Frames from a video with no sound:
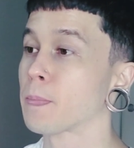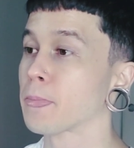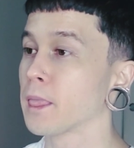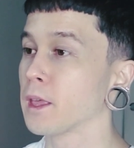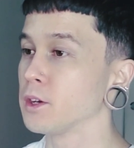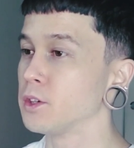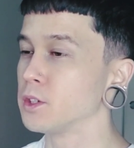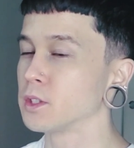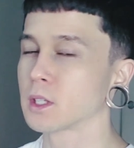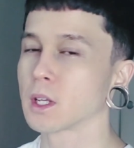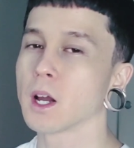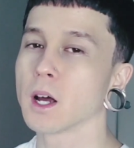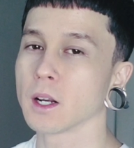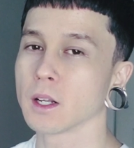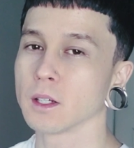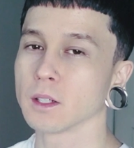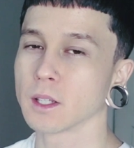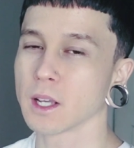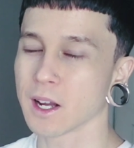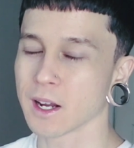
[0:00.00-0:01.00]
You just
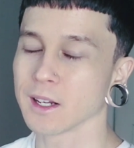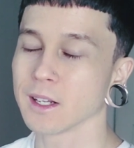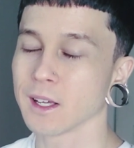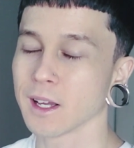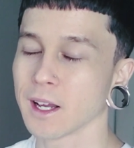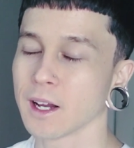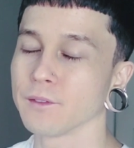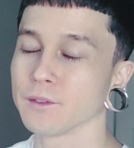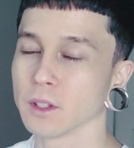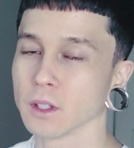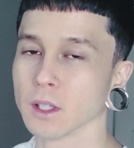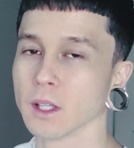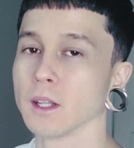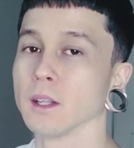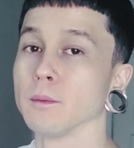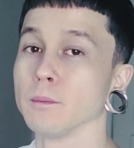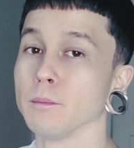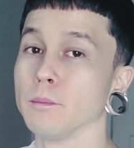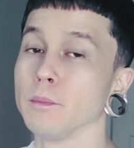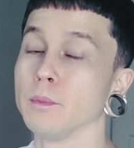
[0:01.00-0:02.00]
gotta kind of have to let
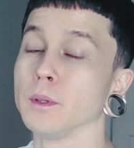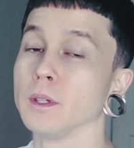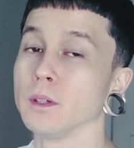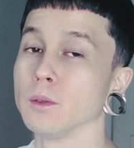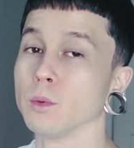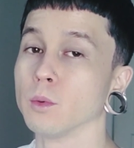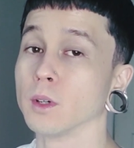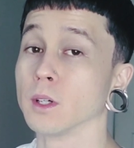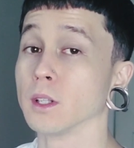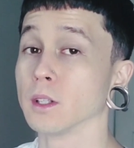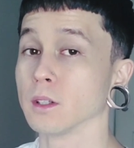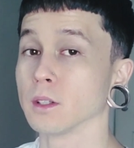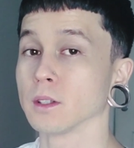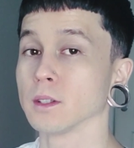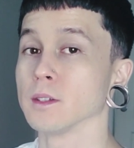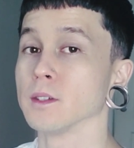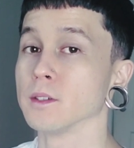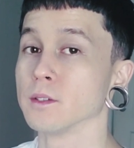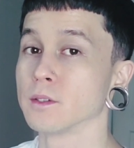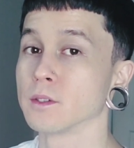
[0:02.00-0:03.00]
it be what it
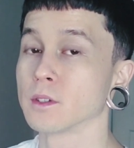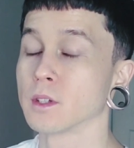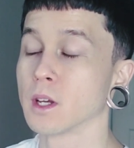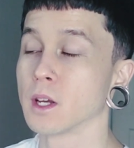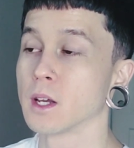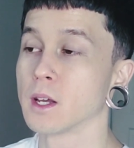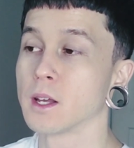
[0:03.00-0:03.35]
is,